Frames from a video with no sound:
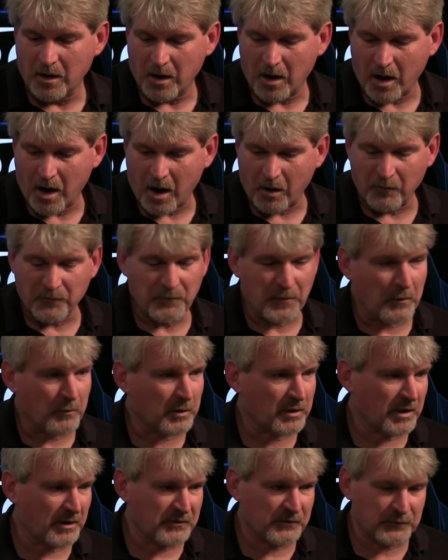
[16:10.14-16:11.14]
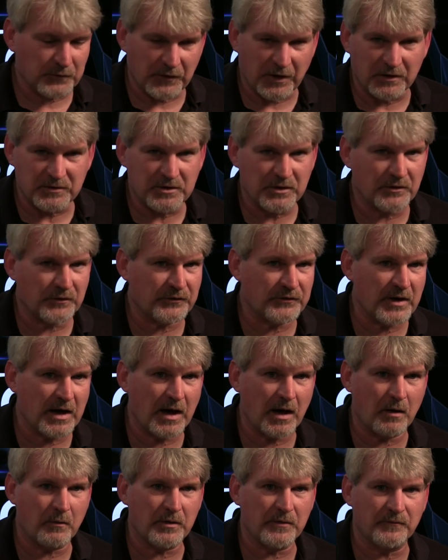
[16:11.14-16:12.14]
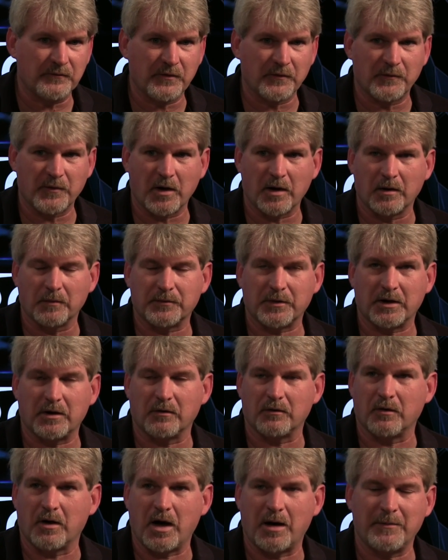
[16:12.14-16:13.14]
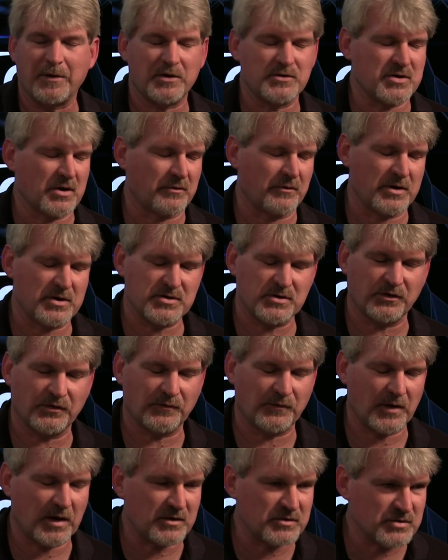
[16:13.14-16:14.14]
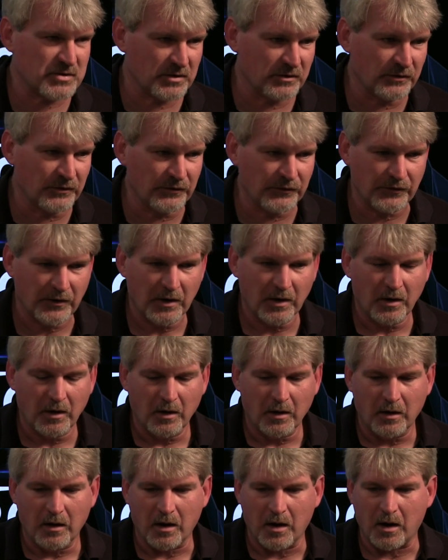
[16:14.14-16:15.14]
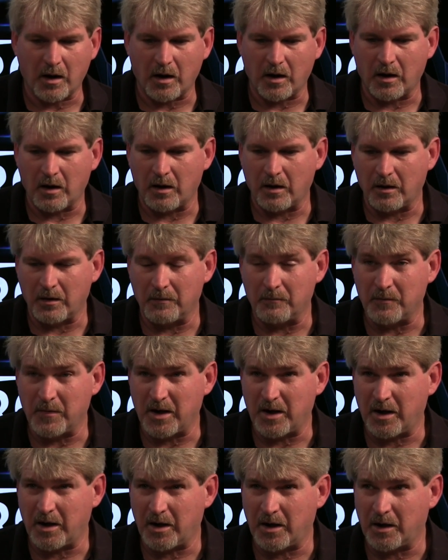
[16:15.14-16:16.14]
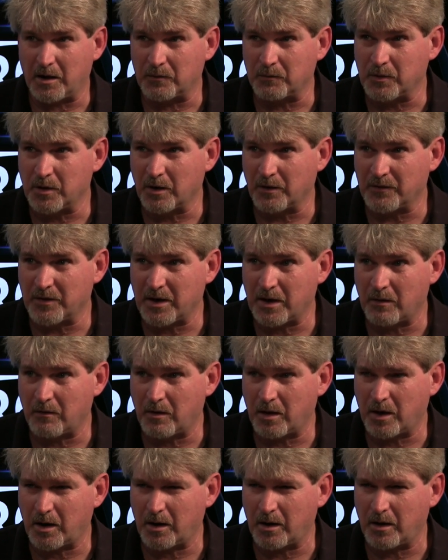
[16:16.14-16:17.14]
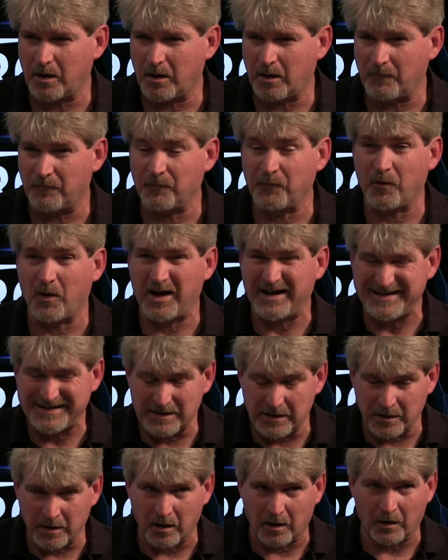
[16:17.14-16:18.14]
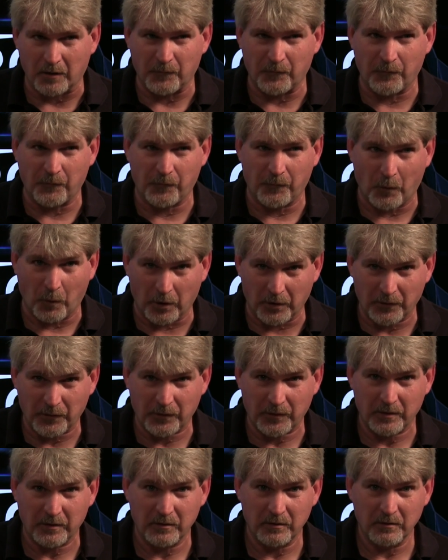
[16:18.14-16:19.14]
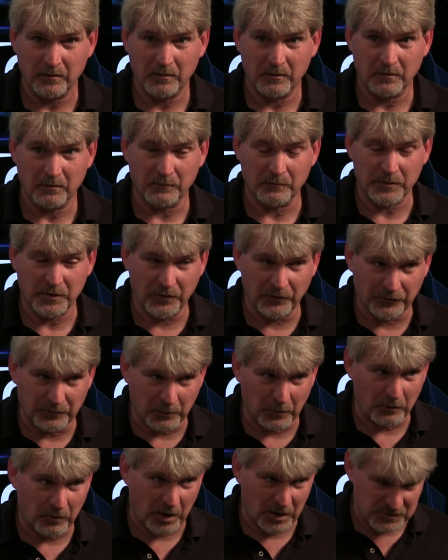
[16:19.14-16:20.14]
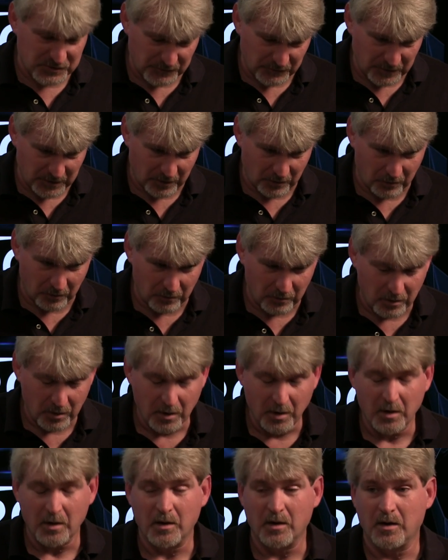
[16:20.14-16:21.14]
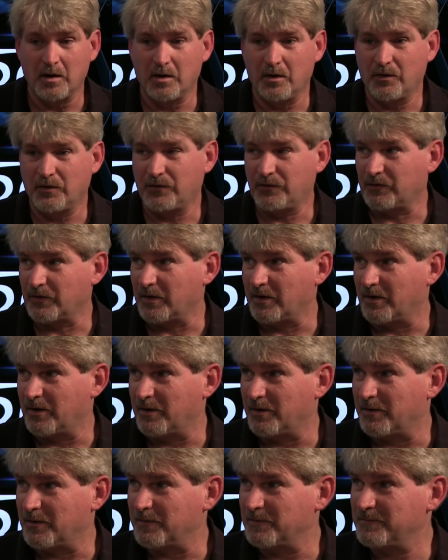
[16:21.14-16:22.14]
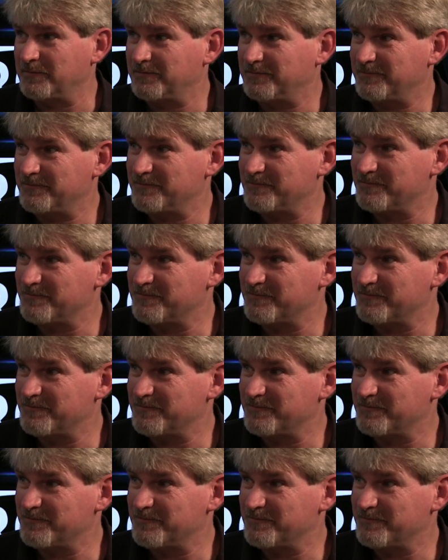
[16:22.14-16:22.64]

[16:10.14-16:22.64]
Uh, we've been working on this for 10 years now. We've developed I don't know how many generations of engines, um, and we are now uh, flying our fourth reusable launch vehicle. So, is that